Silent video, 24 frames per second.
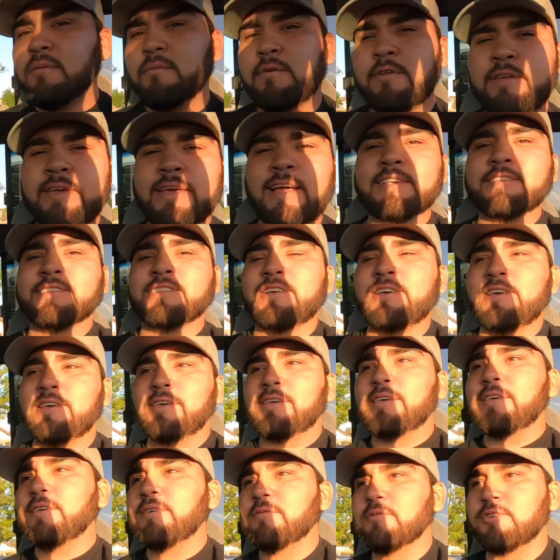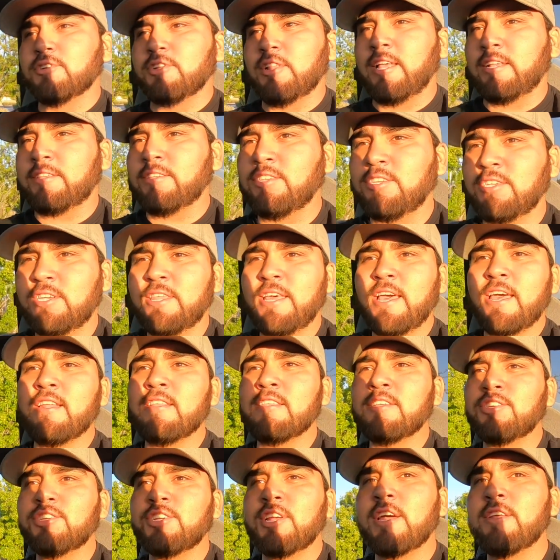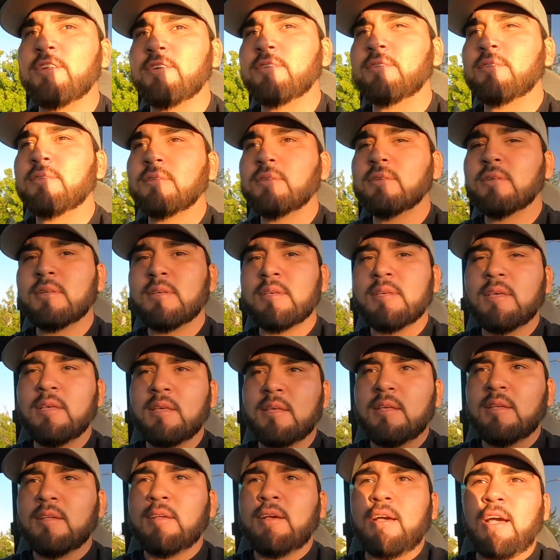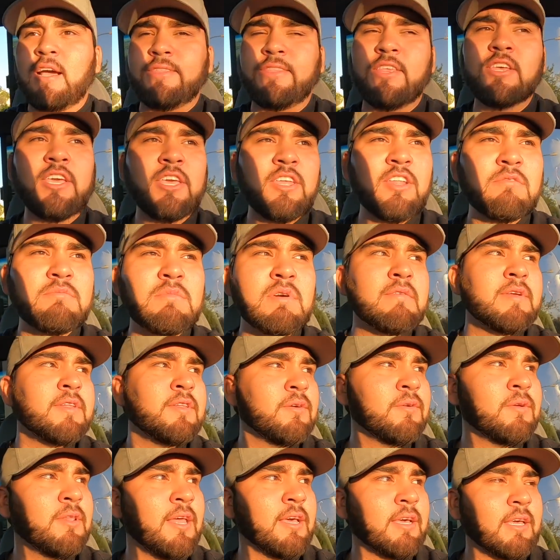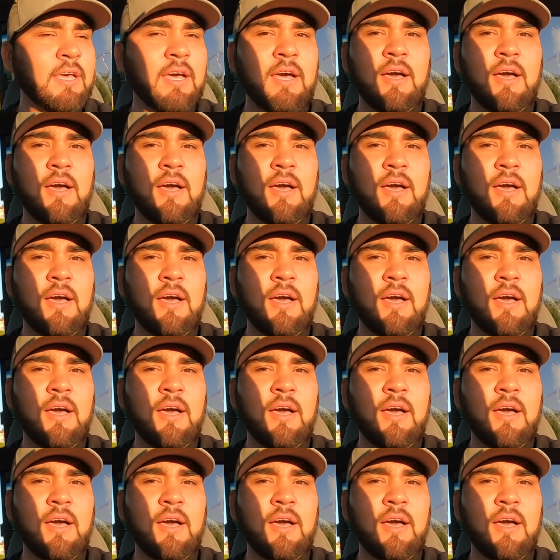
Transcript: What do you guys think? Would you like to see that in the channel? I think, you know, maybe do like